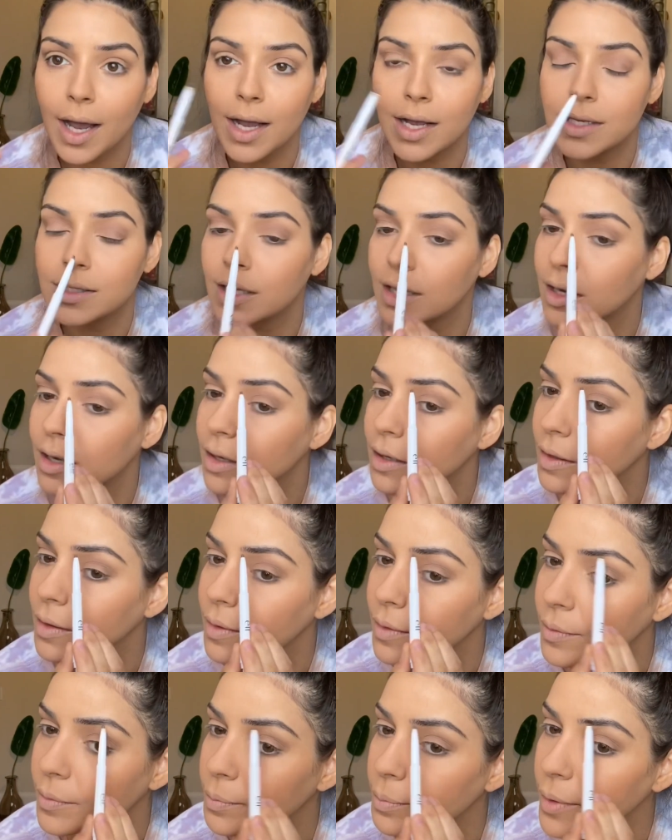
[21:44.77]

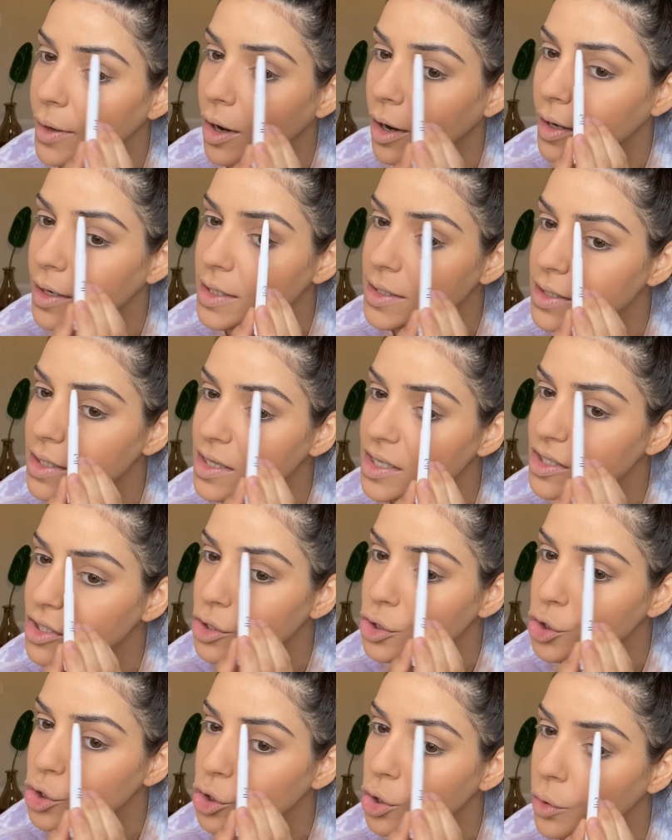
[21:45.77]
But honestly, this is
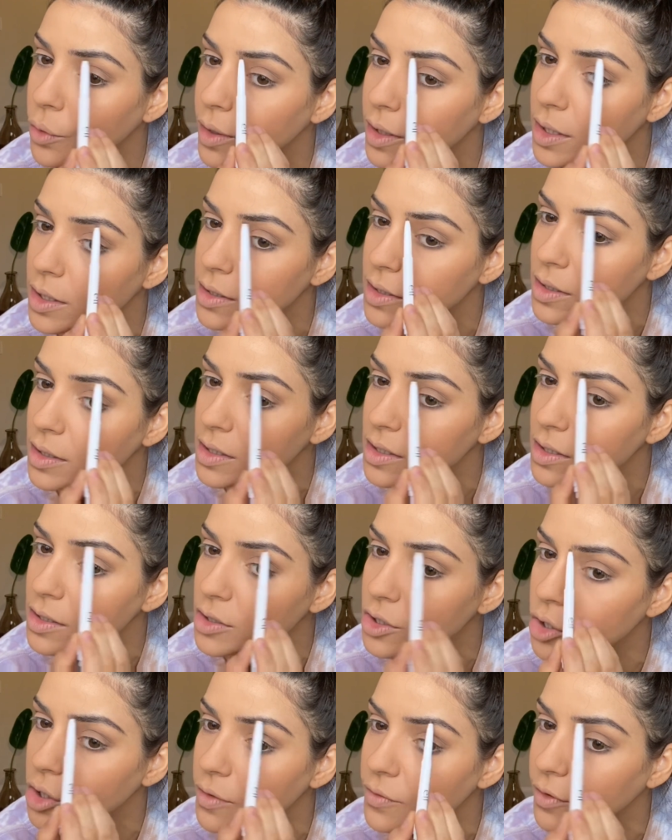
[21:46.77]
so easy. This is
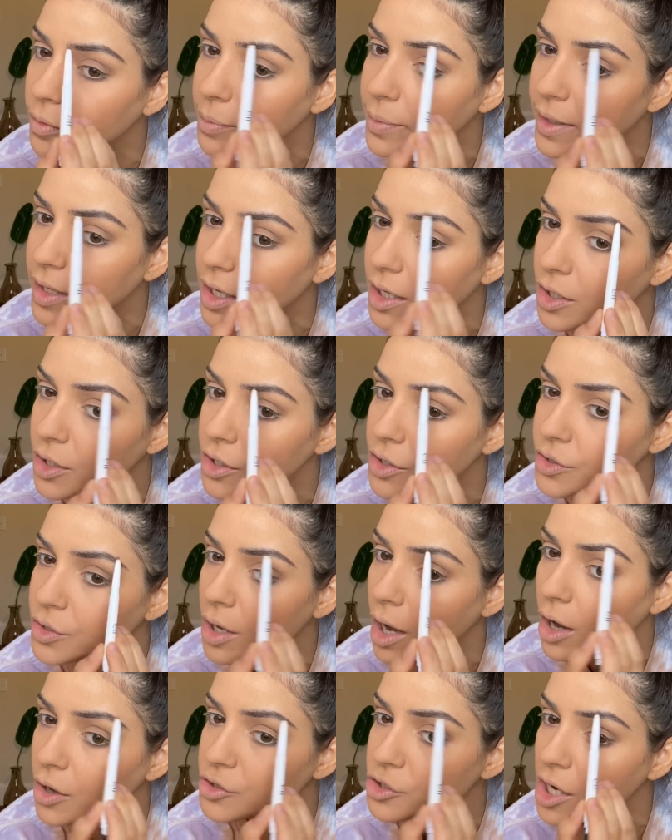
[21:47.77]
good for beginners.
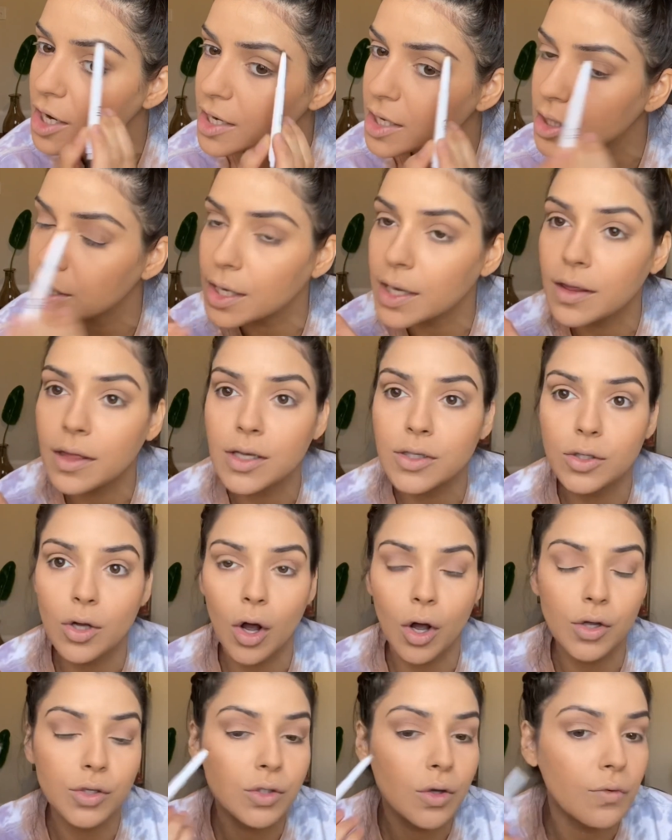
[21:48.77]
I'll try to link this
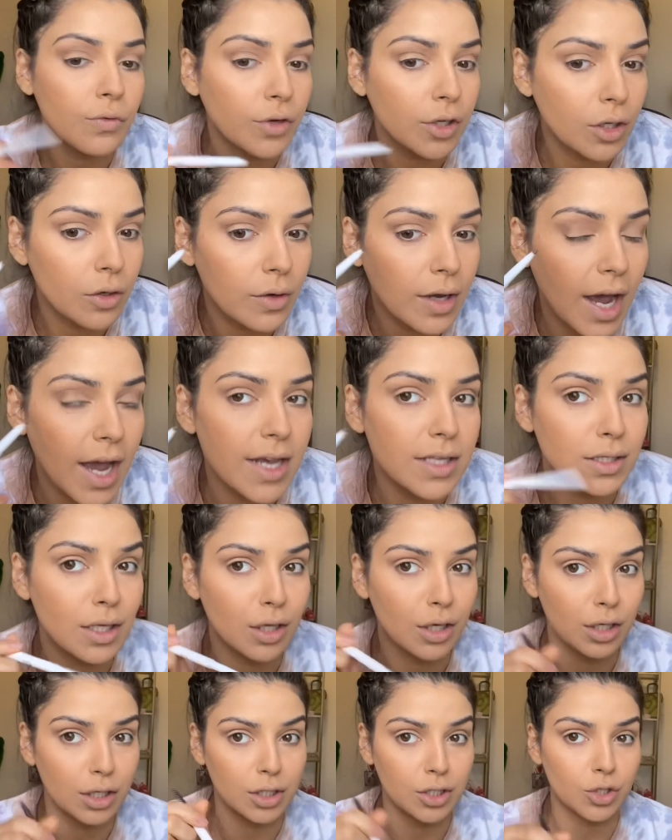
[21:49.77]
also for you guys in the
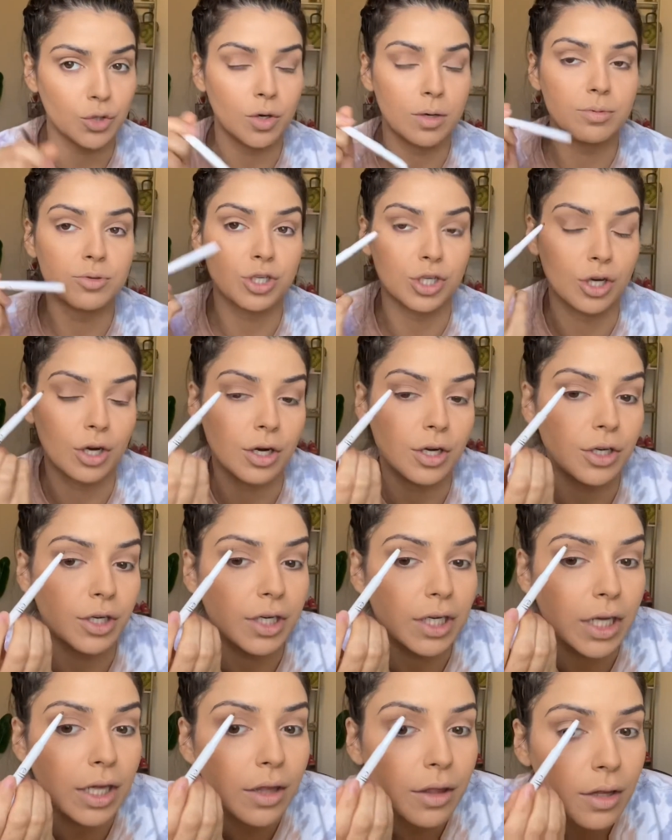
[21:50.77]
description
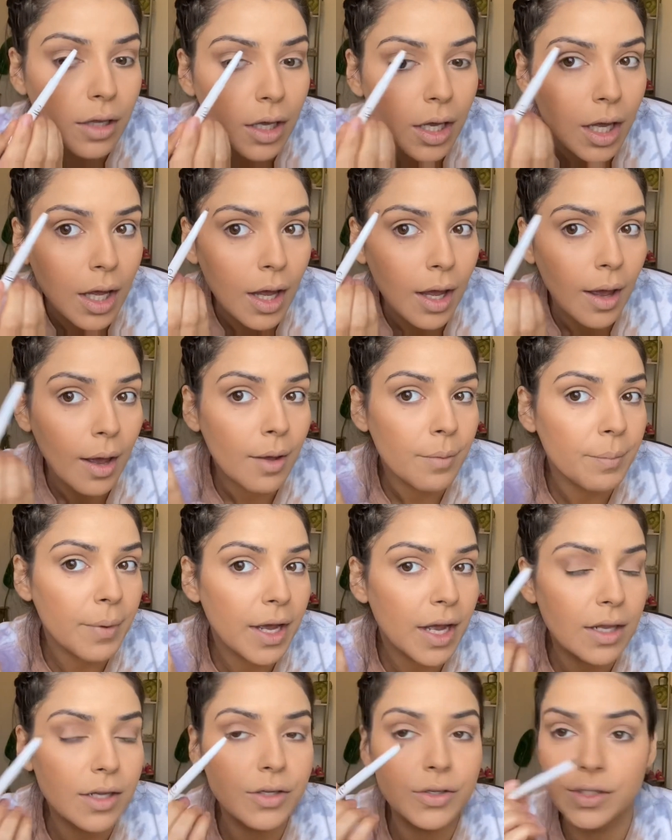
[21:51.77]
underneath.
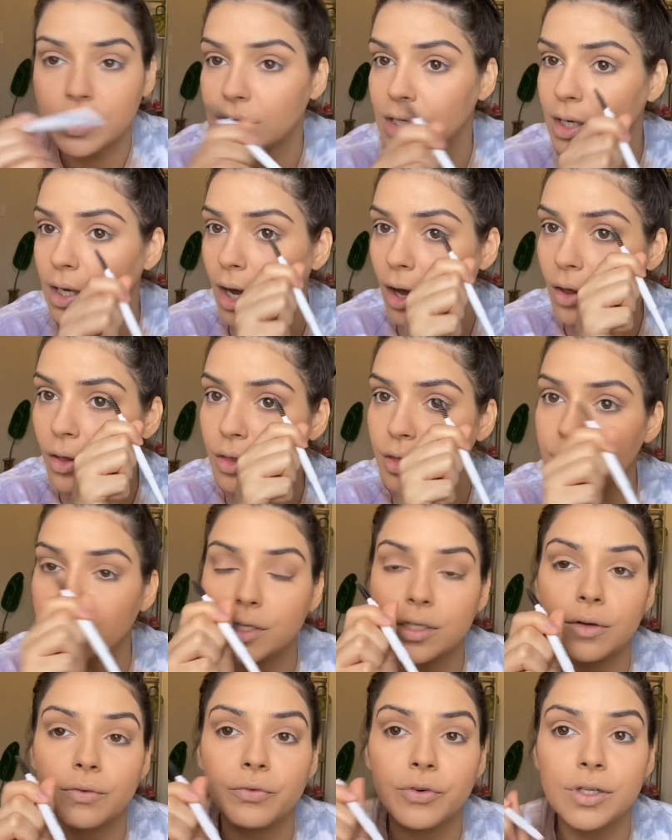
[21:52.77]
But you see how the
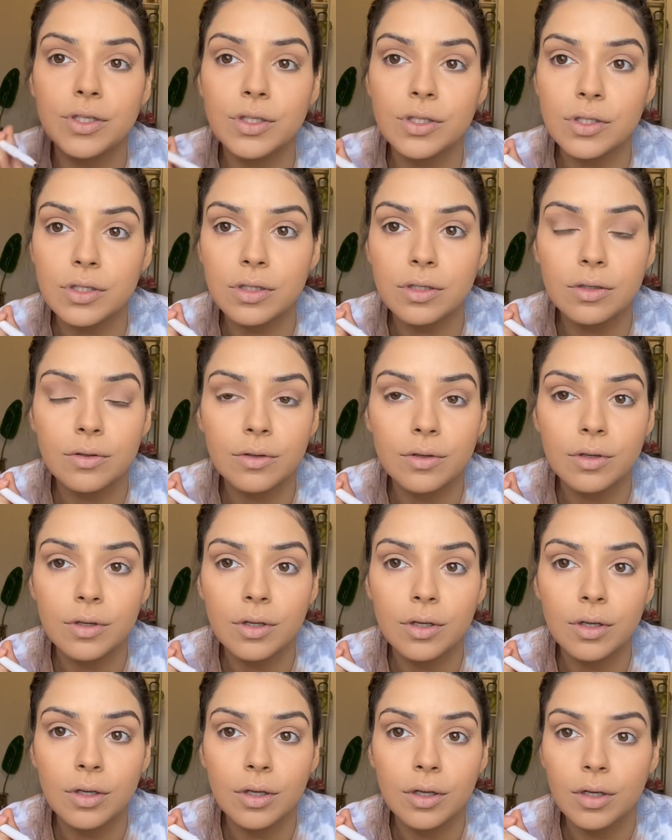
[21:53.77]
difference,
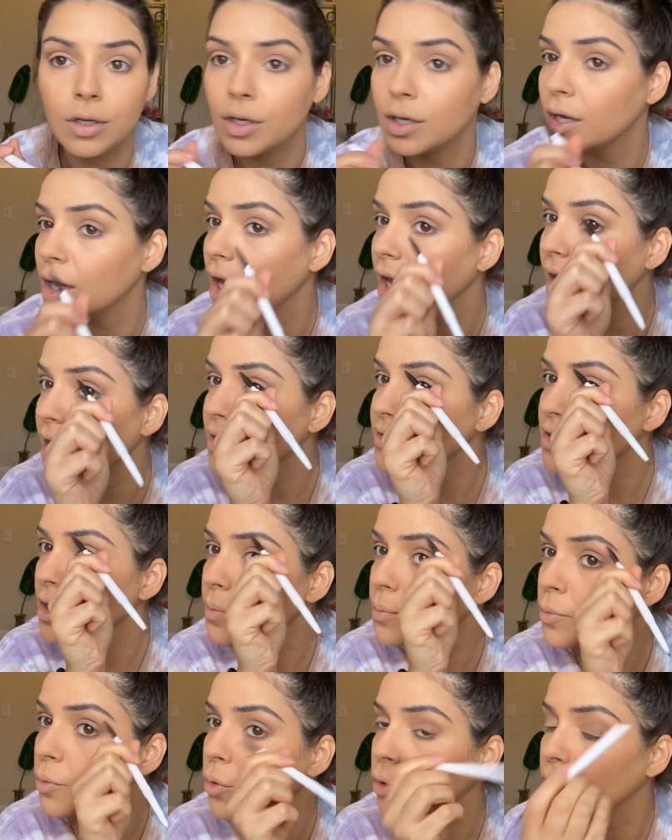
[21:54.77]
it gives it
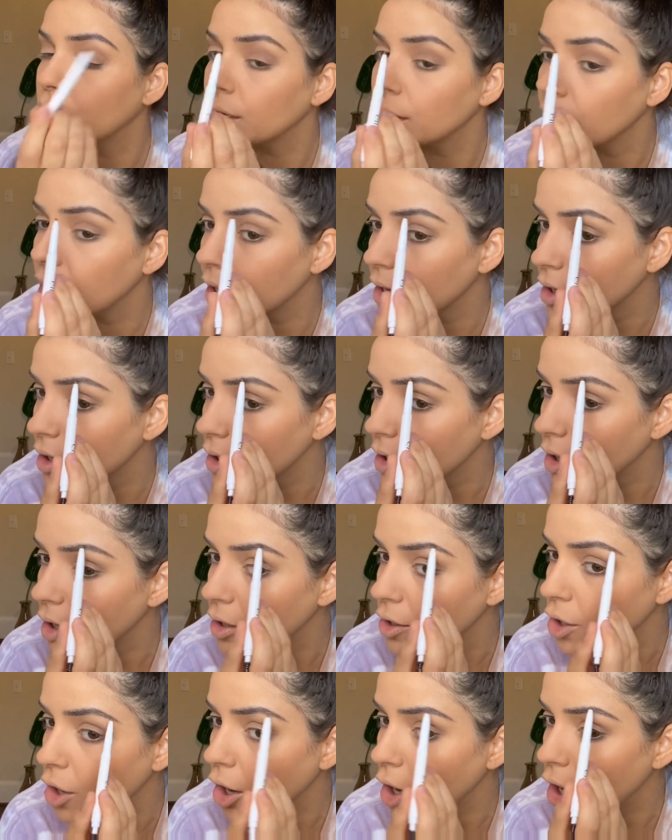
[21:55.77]
more like
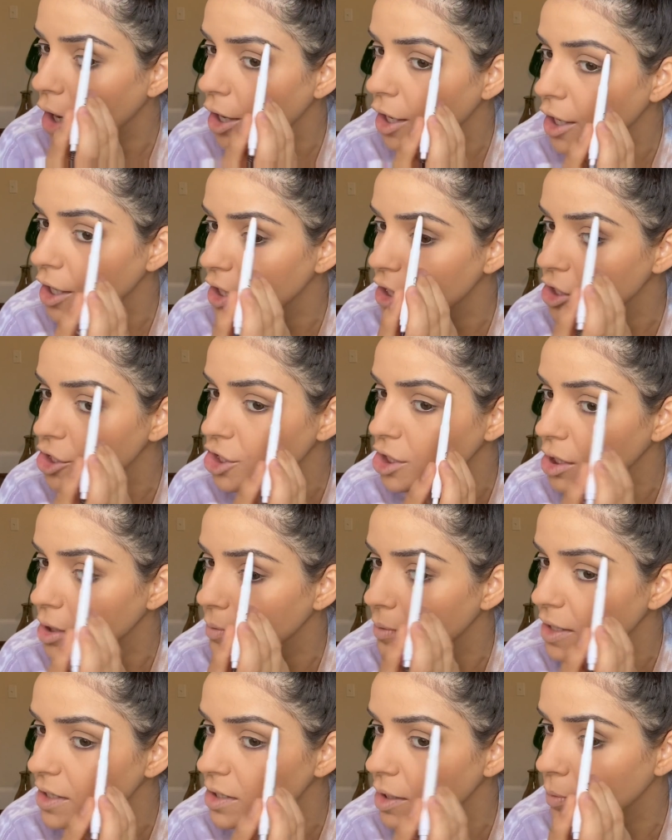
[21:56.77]
an arch, and it
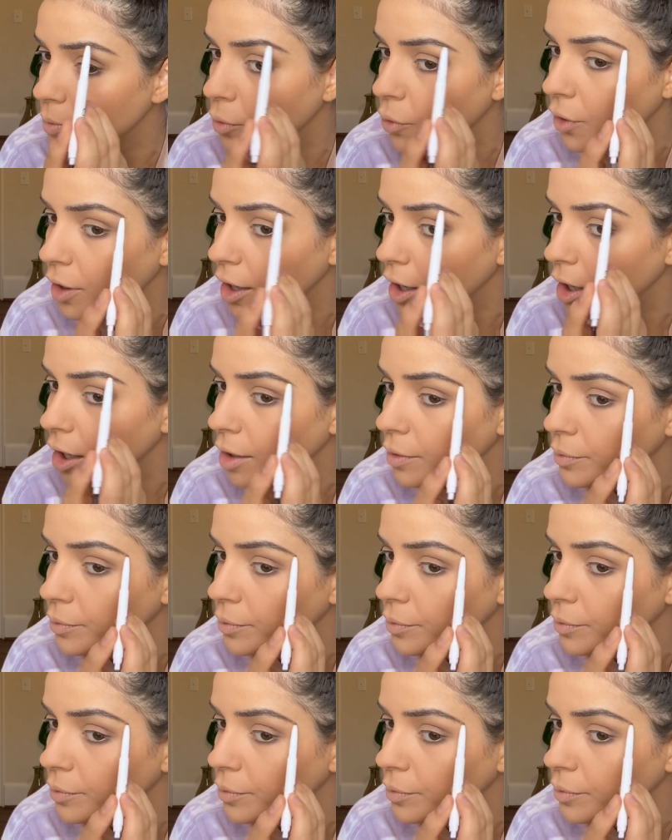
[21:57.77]
makes it more,